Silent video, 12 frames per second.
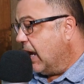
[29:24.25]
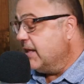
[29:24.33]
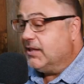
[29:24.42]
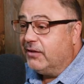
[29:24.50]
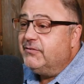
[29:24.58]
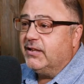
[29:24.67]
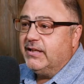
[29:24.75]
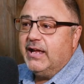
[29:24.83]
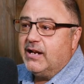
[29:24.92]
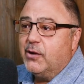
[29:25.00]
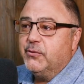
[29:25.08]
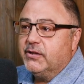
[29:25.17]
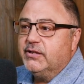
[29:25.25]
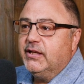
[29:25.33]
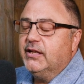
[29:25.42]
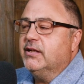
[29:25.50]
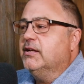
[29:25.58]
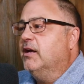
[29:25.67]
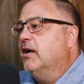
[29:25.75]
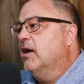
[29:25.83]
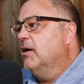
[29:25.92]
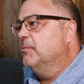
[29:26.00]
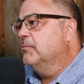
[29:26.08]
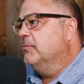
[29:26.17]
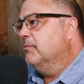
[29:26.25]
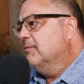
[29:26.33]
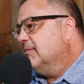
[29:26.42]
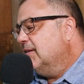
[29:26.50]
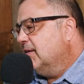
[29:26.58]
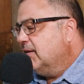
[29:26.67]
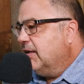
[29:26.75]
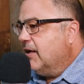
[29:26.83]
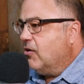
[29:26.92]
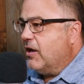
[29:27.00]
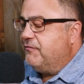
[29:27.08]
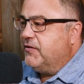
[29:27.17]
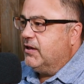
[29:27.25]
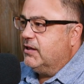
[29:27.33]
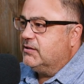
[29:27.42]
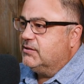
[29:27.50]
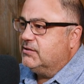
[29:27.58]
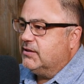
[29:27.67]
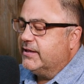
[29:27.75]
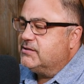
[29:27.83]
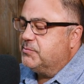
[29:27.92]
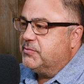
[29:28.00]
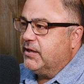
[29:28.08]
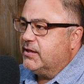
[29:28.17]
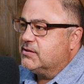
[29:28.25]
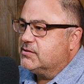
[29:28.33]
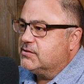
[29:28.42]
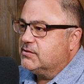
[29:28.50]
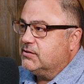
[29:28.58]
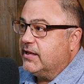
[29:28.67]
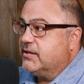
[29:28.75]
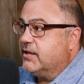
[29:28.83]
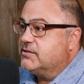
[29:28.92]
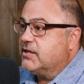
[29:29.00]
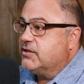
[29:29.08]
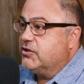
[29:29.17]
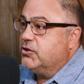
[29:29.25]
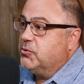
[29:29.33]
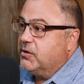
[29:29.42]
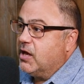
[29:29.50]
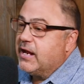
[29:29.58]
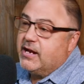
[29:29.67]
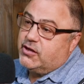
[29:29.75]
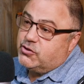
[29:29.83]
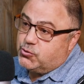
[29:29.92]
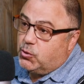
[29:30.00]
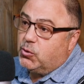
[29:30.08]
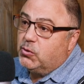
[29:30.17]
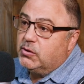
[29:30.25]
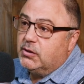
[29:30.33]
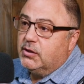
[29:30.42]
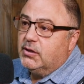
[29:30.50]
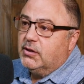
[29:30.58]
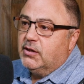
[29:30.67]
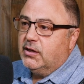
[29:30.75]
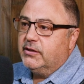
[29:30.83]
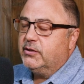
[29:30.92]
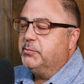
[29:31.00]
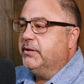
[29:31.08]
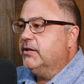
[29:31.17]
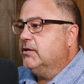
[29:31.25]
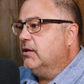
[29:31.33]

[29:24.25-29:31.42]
I loved it then. I really did. Um, you know, I feel like, like some things, like things tend to do, it got out of control mm. a little bit.